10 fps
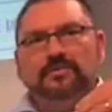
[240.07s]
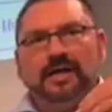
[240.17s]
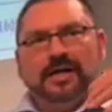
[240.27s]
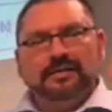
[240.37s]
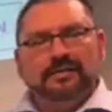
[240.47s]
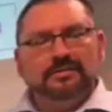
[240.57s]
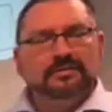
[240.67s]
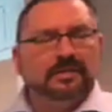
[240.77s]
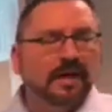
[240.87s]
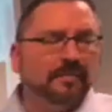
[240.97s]
of
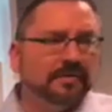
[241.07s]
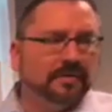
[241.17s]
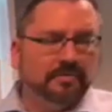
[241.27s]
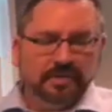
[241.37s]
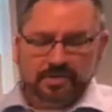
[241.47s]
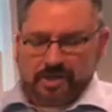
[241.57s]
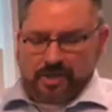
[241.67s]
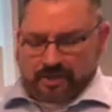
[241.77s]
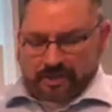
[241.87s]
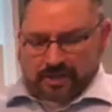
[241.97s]
ideas and topics I'll be
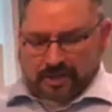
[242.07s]
sharing,